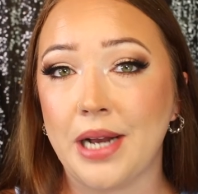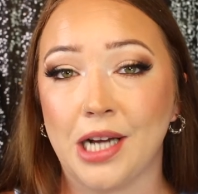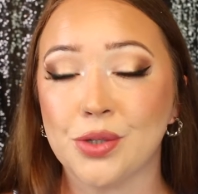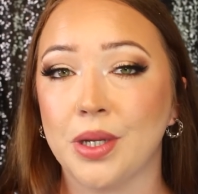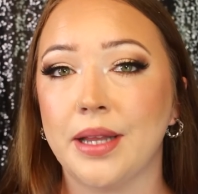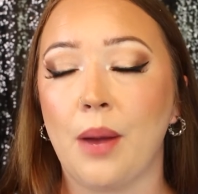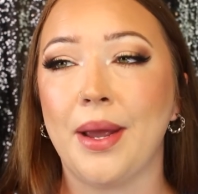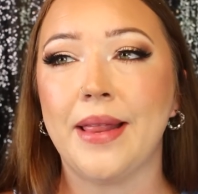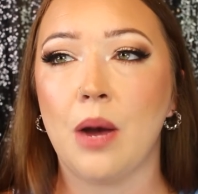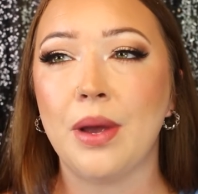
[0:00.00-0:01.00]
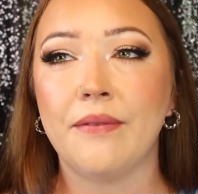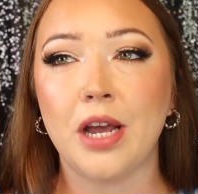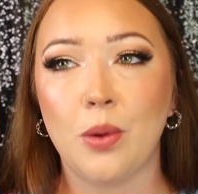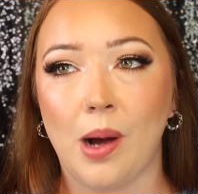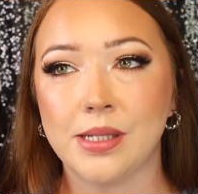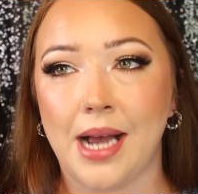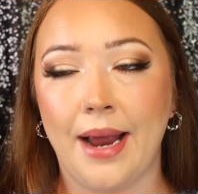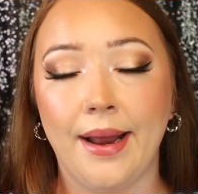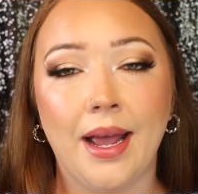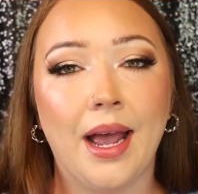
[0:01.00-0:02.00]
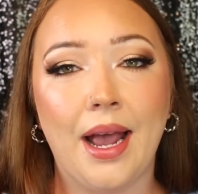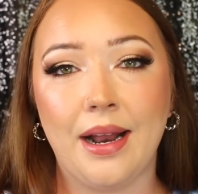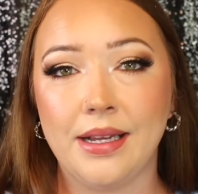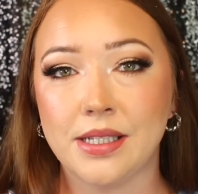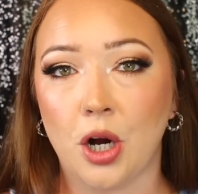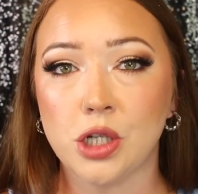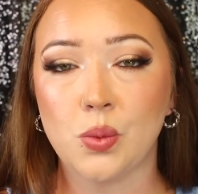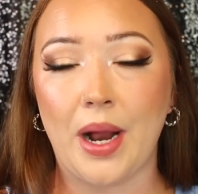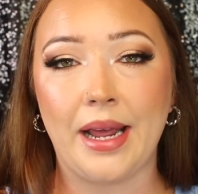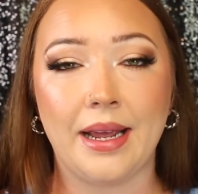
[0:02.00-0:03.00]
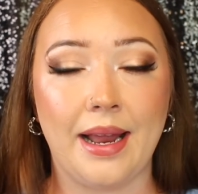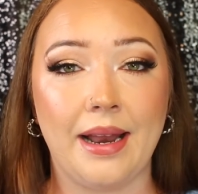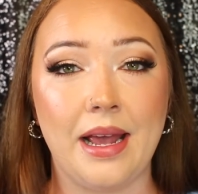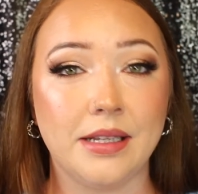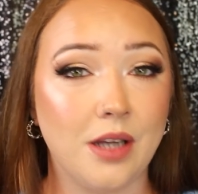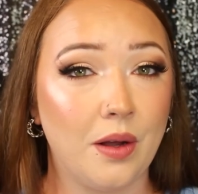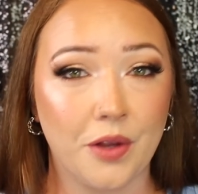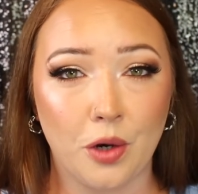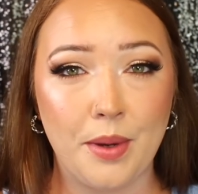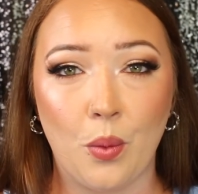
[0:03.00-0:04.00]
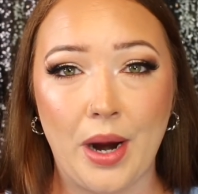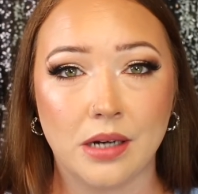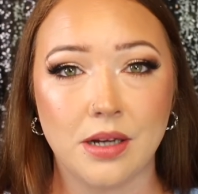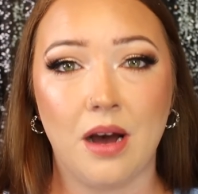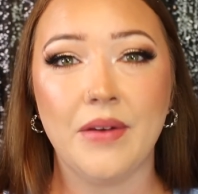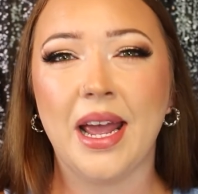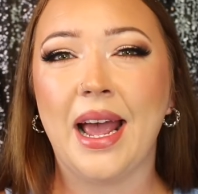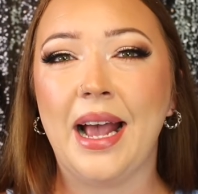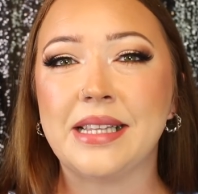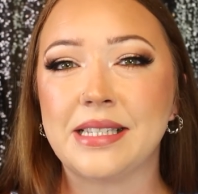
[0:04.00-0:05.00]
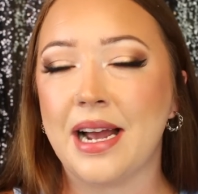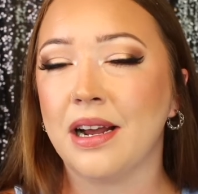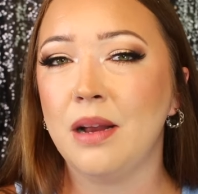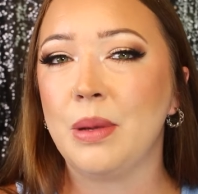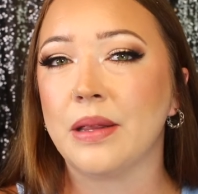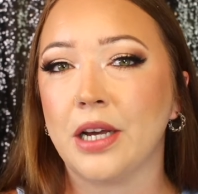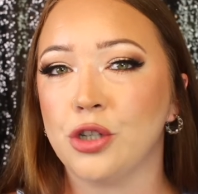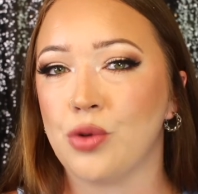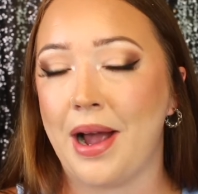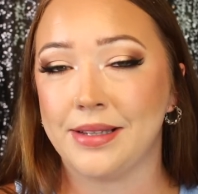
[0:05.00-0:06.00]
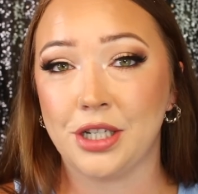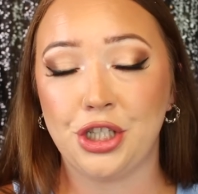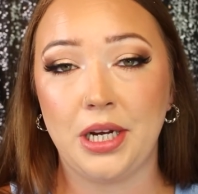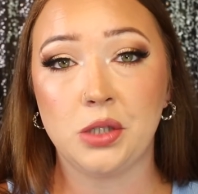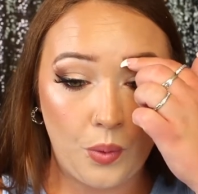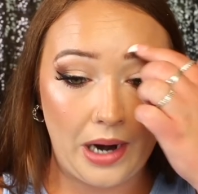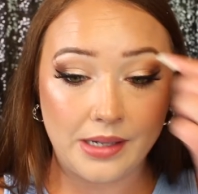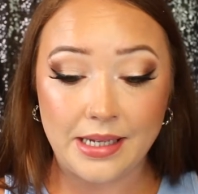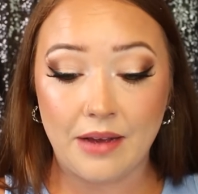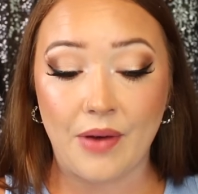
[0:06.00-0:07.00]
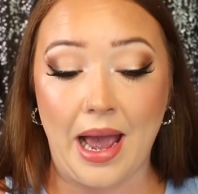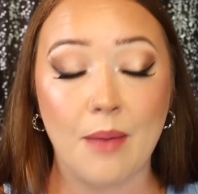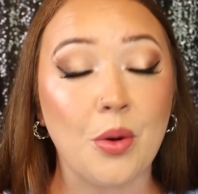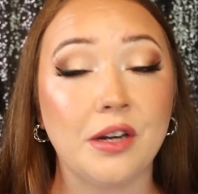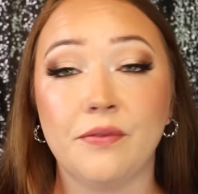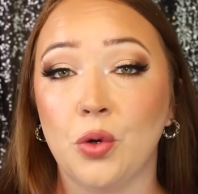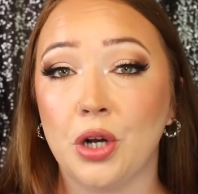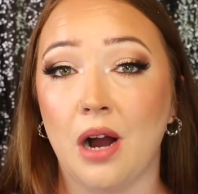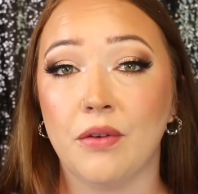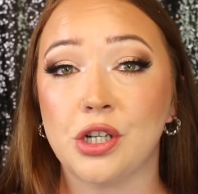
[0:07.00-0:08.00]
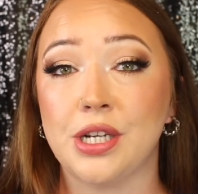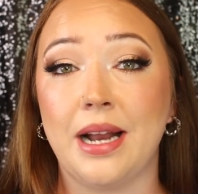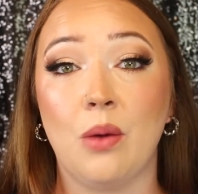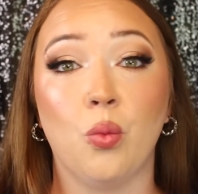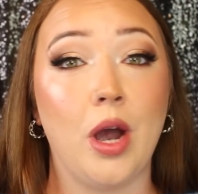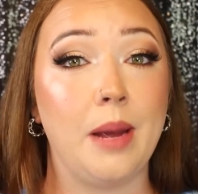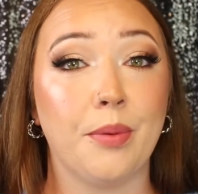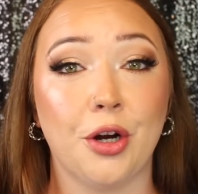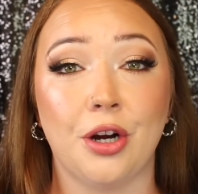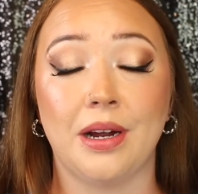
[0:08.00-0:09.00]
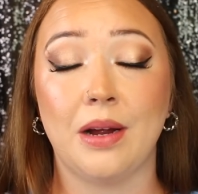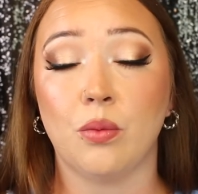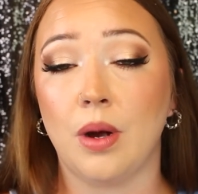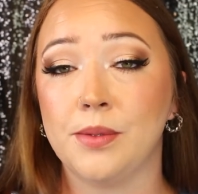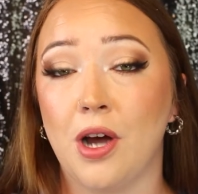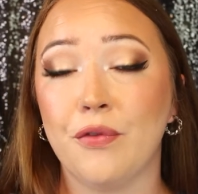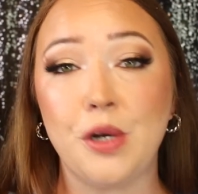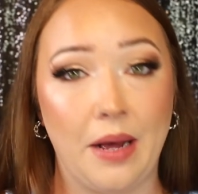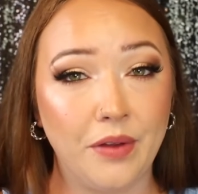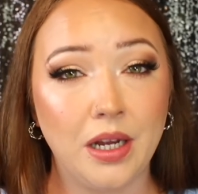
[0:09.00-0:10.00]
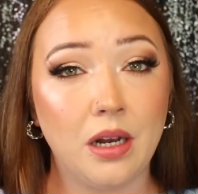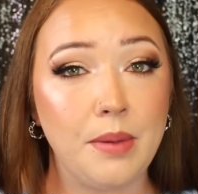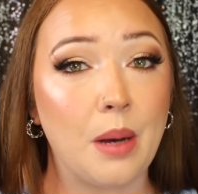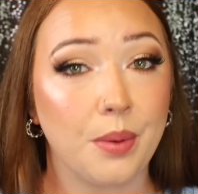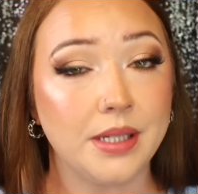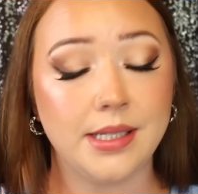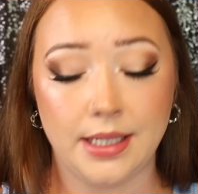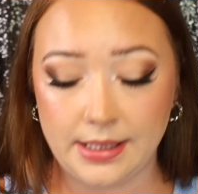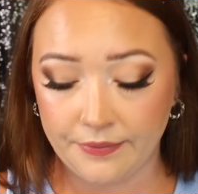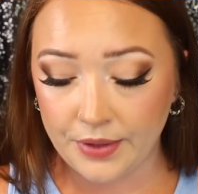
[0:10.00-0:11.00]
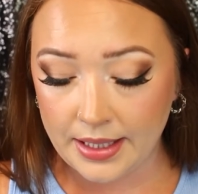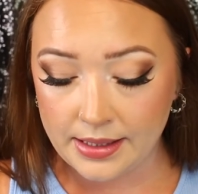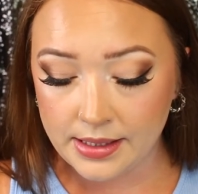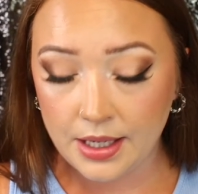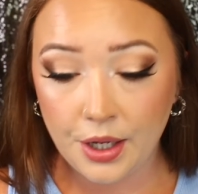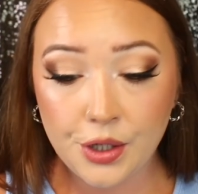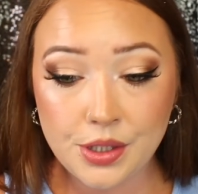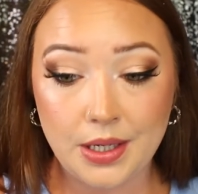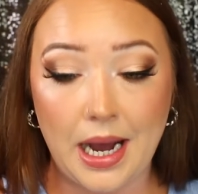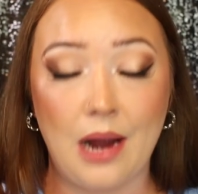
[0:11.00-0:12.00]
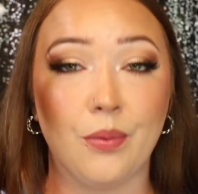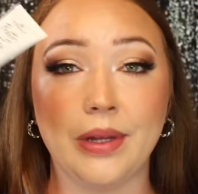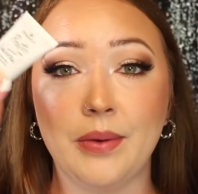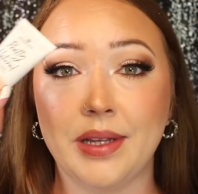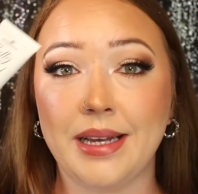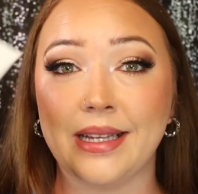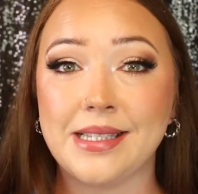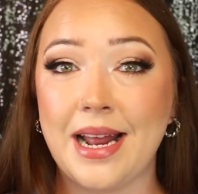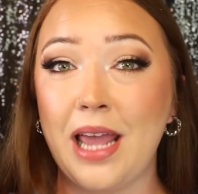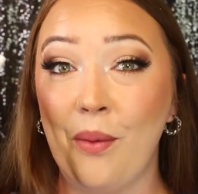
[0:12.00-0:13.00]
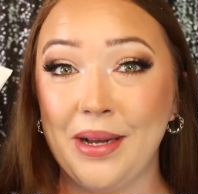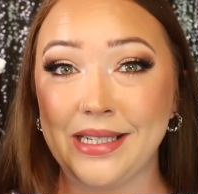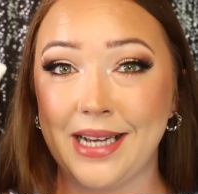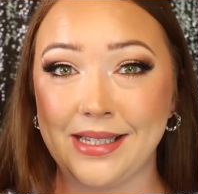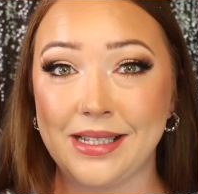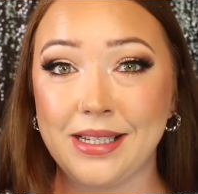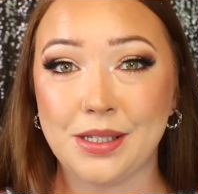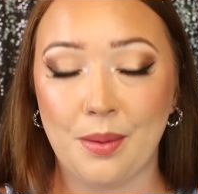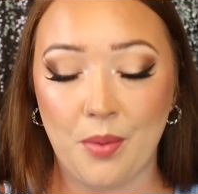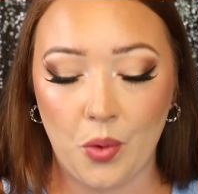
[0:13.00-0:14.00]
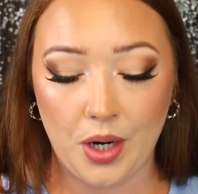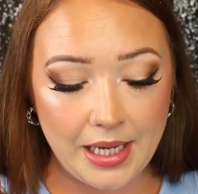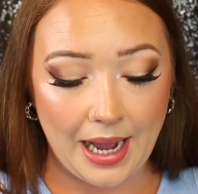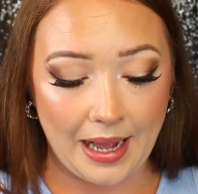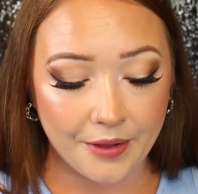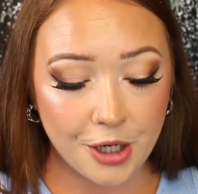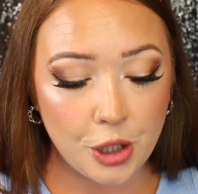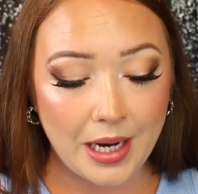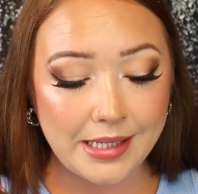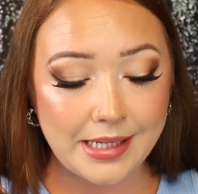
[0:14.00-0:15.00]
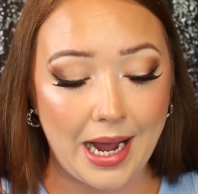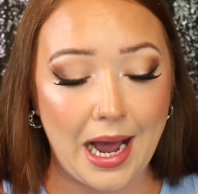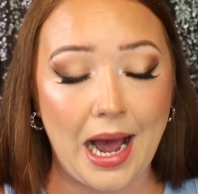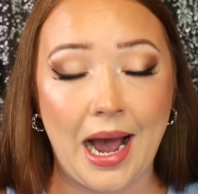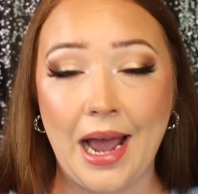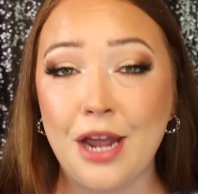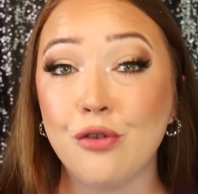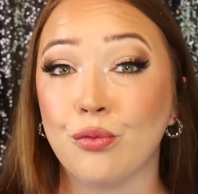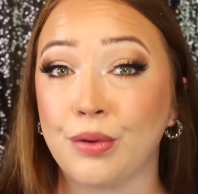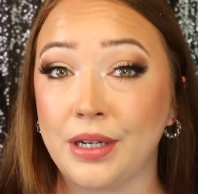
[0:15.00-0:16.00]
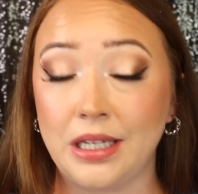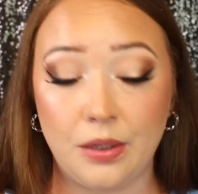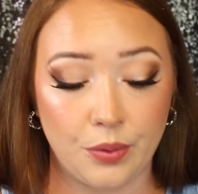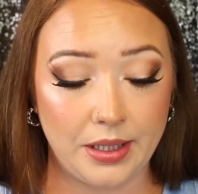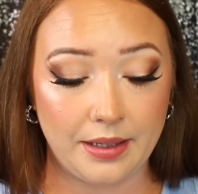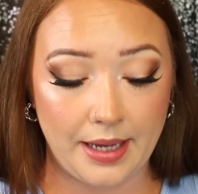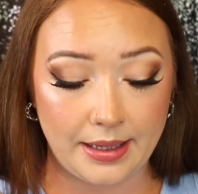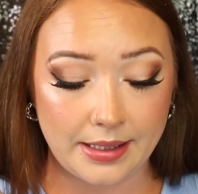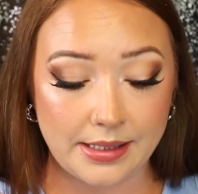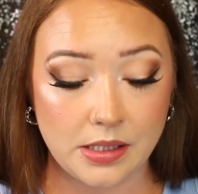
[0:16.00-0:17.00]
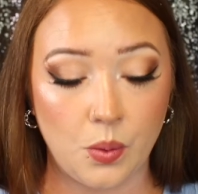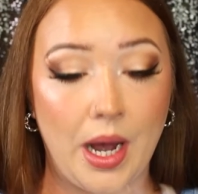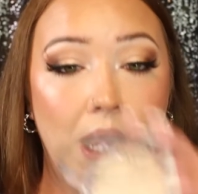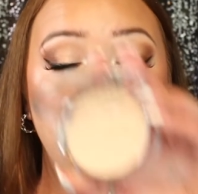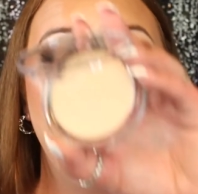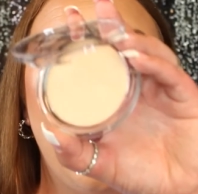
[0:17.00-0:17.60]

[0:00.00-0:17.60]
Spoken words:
natural and lightweight. That way, if I go outside and I start sweating and a little bit wears off, it's not going to be like a drastic change. Whereas if I'm wearing full coverage and I wipe or it rubs off, you're definitely going to be able to see a difference. So yeah, I really, really like this and I can't wait to test this some more. The highlighter, you guys, I really, really like this as well.